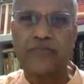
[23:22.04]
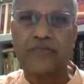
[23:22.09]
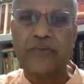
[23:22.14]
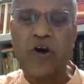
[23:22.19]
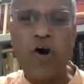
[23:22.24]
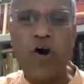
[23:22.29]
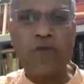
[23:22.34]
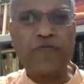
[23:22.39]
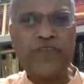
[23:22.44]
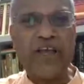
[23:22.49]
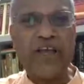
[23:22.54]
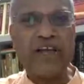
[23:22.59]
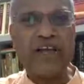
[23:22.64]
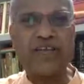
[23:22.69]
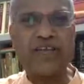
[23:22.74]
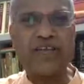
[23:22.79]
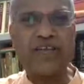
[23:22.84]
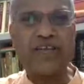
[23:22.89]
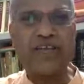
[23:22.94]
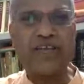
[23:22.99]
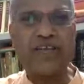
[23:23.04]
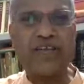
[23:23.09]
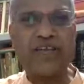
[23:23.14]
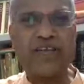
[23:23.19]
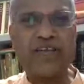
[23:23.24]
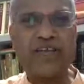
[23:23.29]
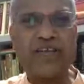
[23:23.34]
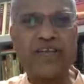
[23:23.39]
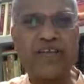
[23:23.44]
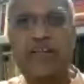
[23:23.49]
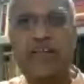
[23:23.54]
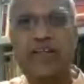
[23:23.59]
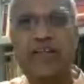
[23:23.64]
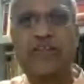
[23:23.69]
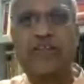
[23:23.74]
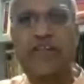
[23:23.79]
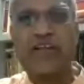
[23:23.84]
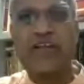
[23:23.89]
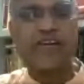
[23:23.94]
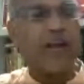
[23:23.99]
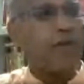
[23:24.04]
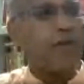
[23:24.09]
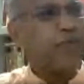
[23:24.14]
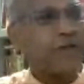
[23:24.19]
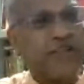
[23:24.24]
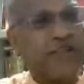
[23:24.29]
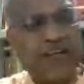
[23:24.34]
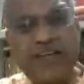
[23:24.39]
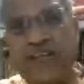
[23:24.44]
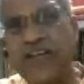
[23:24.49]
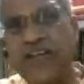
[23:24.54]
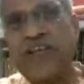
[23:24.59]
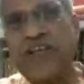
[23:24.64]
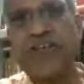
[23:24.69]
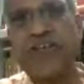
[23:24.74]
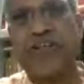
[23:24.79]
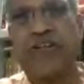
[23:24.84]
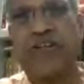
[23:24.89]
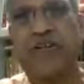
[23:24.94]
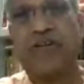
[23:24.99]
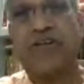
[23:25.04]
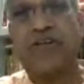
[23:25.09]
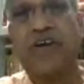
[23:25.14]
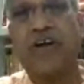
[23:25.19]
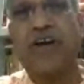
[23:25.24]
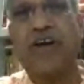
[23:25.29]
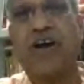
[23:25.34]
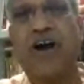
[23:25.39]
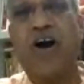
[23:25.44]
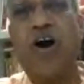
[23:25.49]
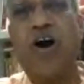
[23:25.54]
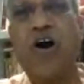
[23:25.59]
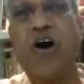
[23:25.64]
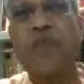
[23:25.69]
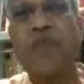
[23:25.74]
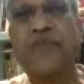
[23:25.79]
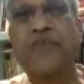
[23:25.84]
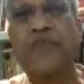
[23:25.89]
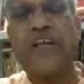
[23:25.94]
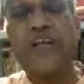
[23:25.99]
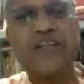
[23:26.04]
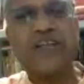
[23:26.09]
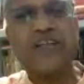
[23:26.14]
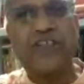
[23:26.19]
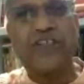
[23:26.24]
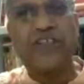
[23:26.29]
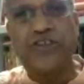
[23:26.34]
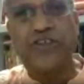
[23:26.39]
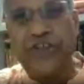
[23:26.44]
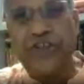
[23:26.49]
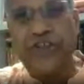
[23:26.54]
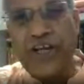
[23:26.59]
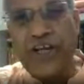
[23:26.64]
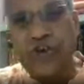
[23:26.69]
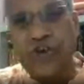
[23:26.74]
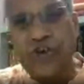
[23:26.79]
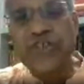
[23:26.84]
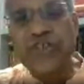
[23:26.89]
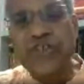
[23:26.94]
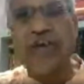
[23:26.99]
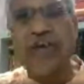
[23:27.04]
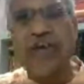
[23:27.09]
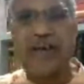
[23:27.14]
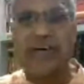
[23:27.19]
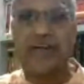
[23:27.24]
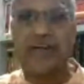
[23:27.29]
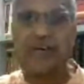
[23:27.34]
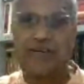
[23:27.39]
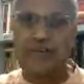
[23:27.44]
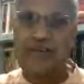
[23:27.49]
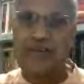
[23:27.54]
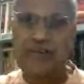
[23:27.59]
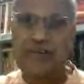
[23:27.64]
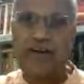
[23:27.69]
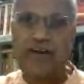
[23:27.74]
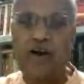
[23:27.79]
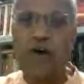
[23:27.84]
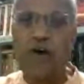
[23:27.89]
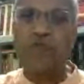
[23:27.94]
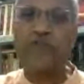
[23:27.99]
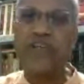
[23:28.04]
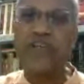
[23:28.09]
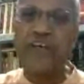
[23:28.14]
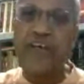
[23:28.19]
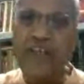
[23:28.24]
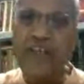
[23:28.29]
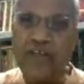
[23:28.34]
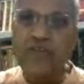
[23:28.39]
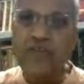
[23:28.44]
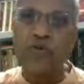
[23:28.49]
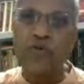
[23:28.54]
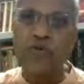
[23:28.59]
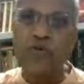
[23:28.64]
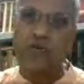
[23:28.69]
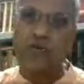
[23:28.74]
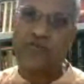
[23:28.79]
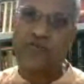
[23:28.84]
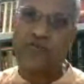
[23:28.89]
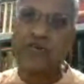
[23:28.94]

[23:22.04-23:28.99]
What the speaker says: of that, the representation of that genocide of the Hindus,